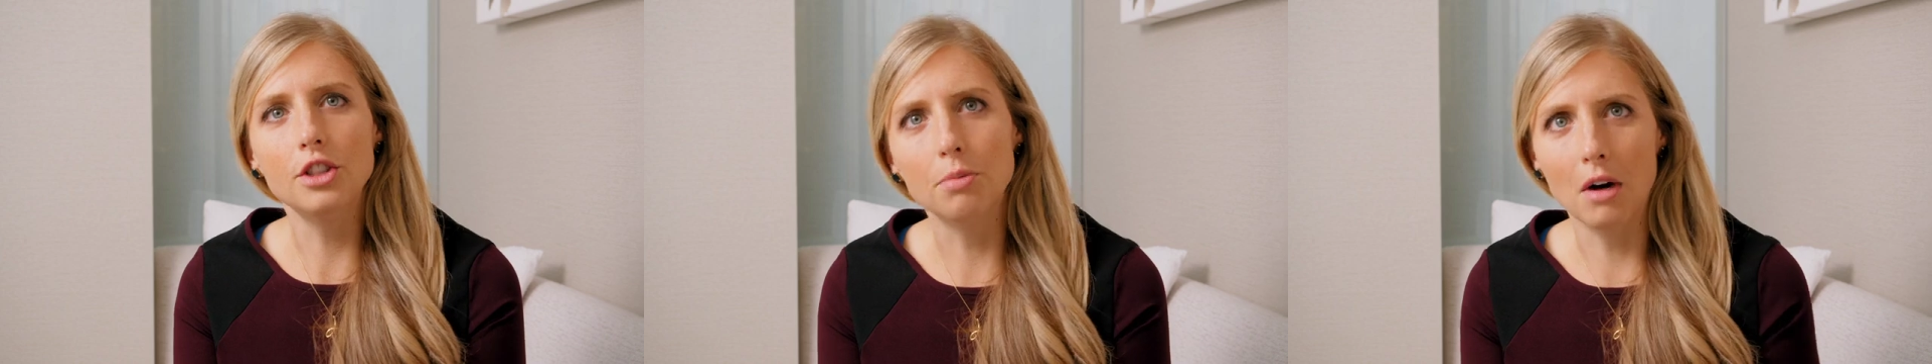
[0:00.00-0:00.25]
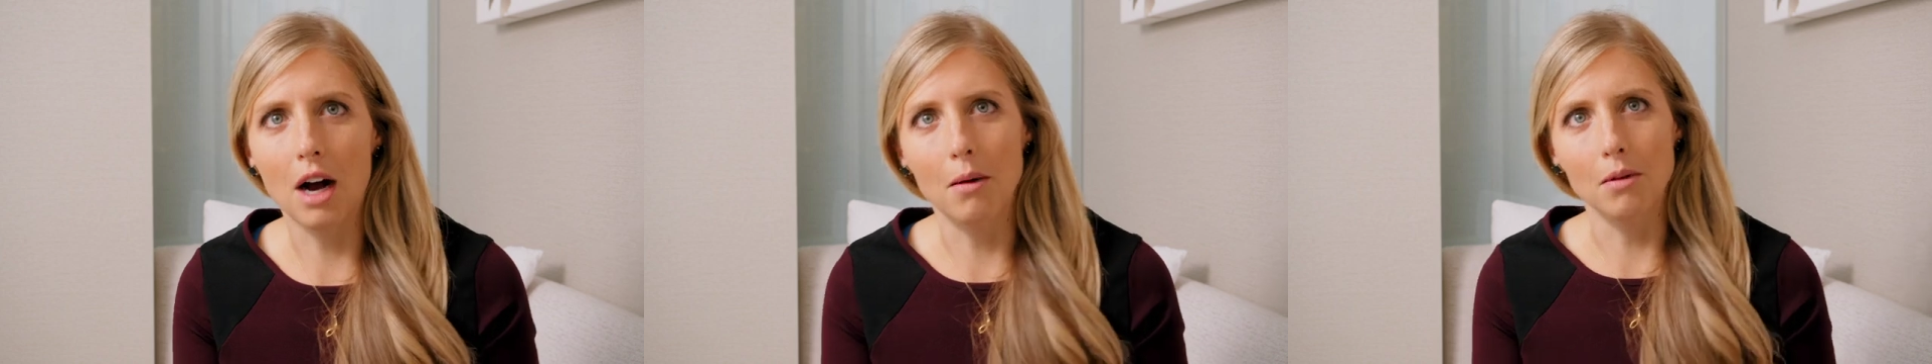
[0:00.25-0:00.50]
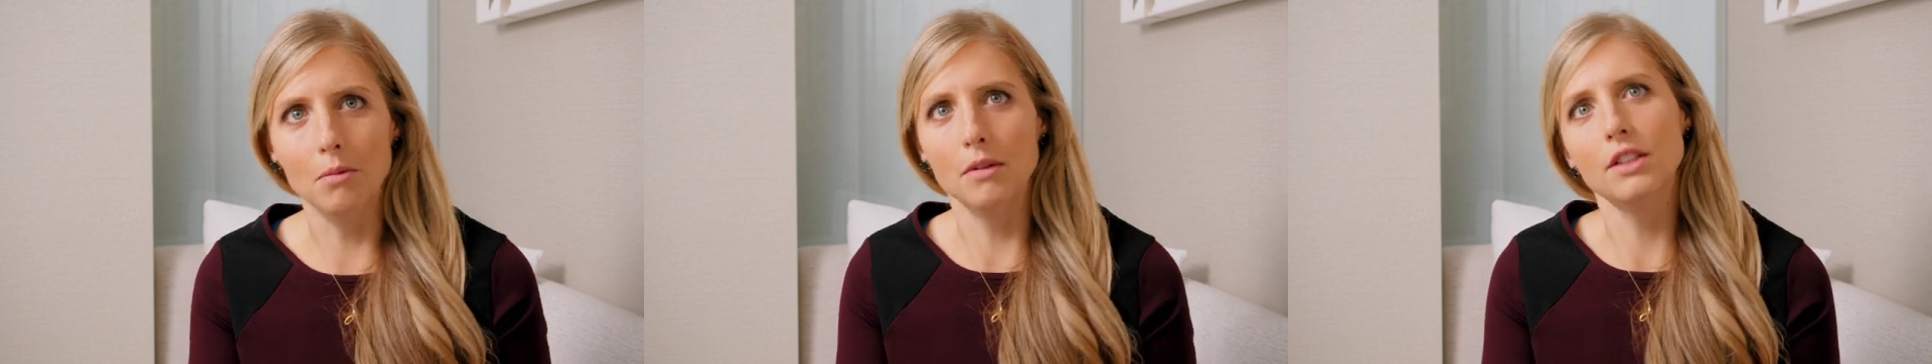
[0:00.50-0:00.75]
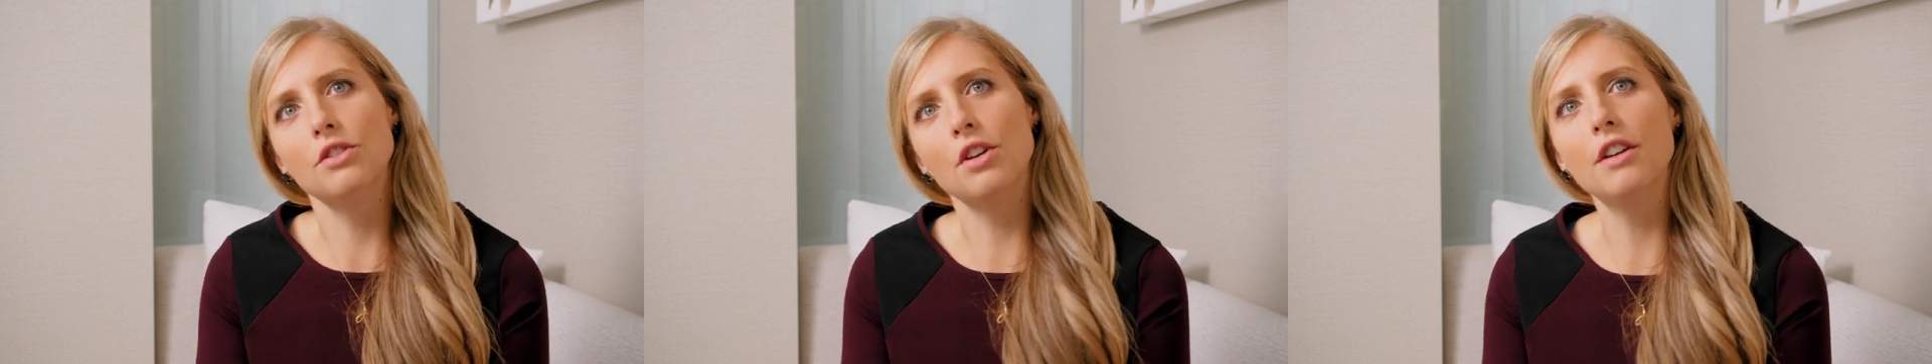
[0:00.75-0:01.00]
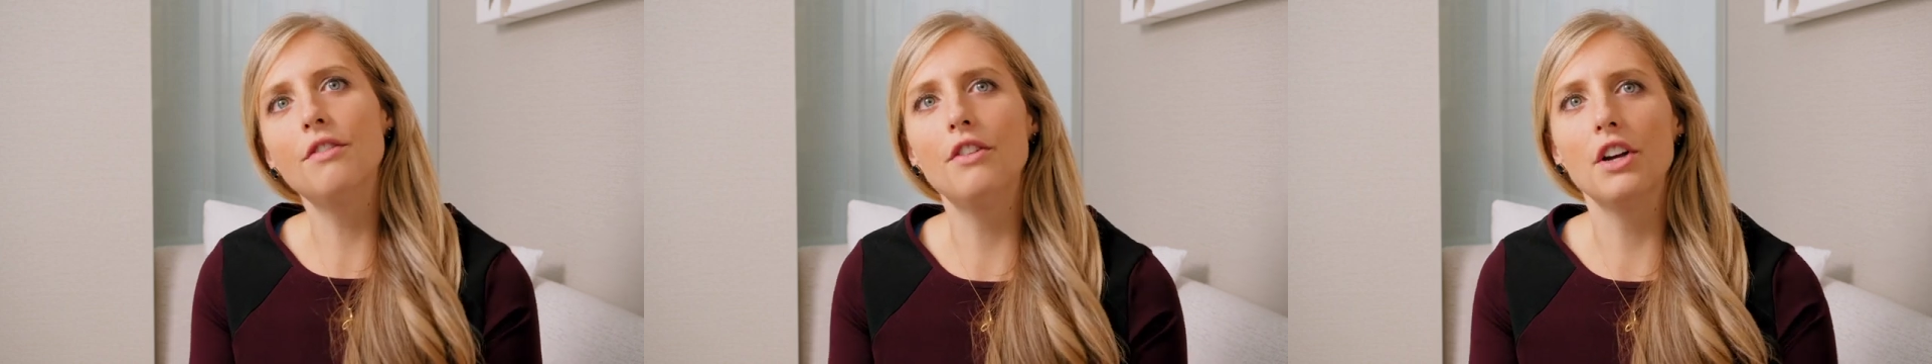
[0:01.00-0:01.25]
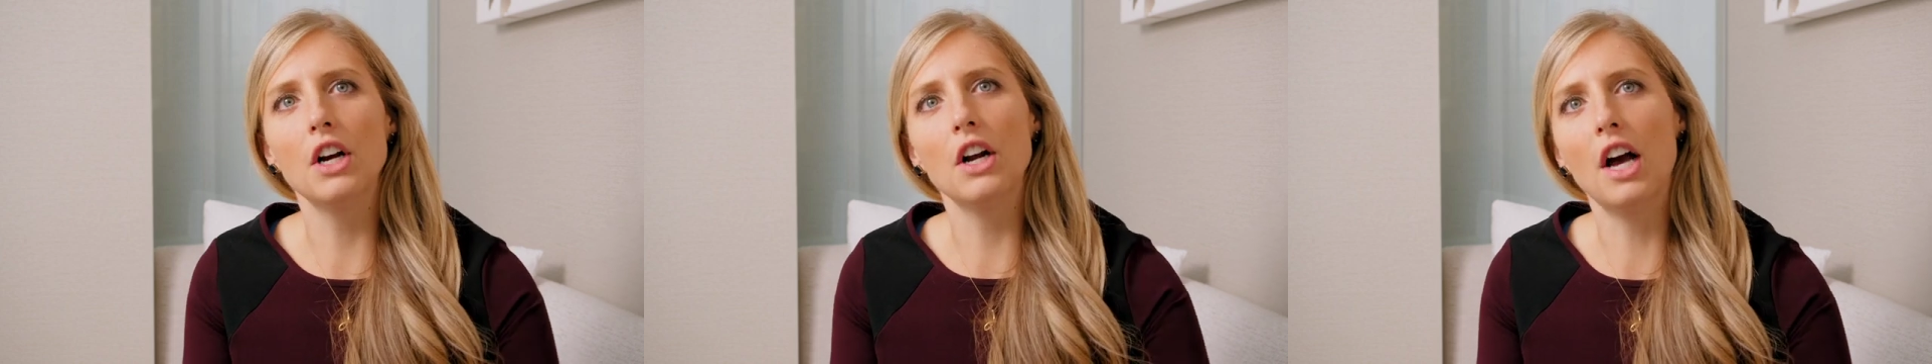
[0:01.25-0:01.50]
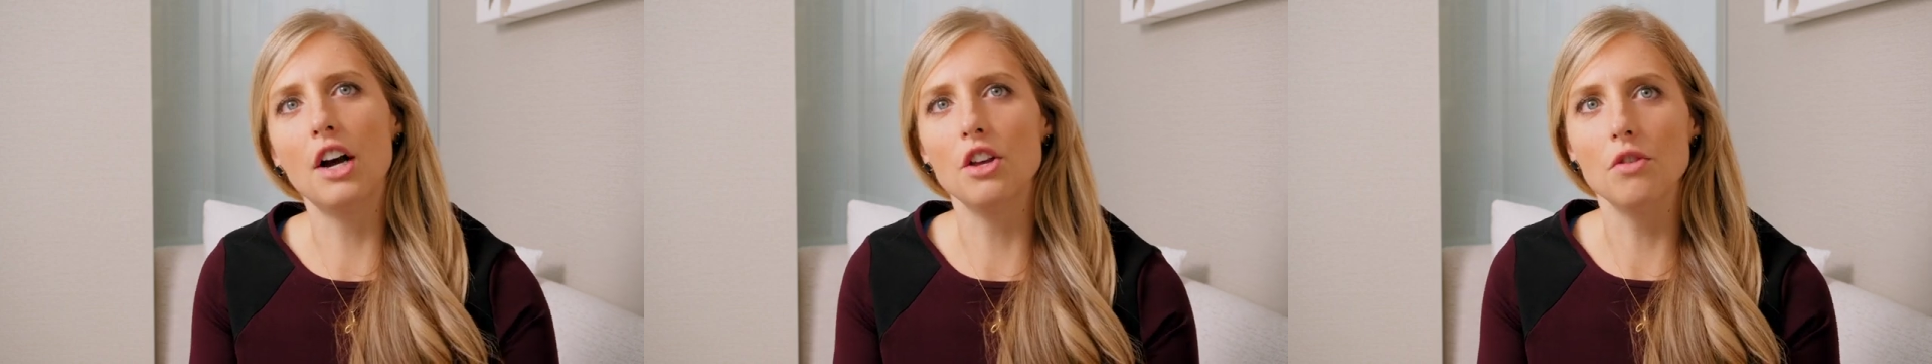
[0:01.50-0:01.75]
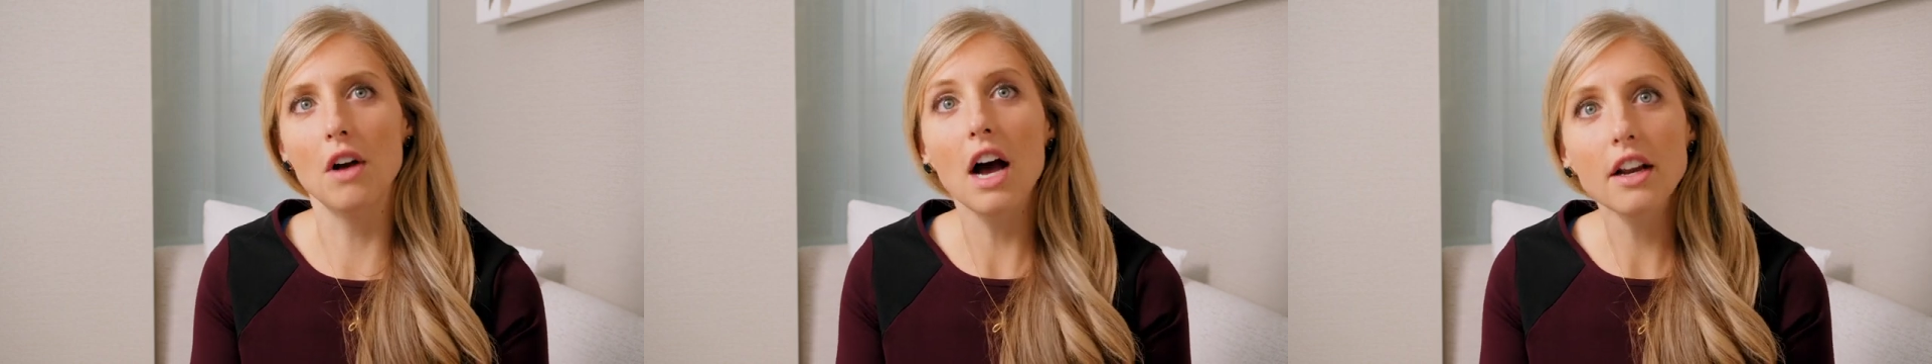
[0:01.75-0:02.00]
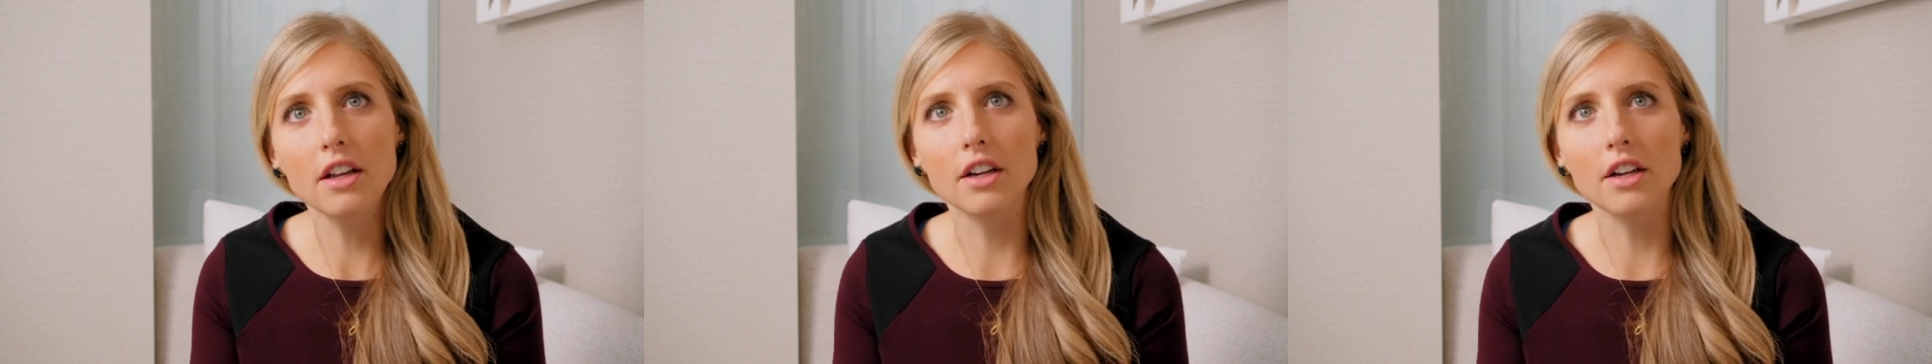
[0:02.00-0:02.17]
your problem. Let's try to figure out how you got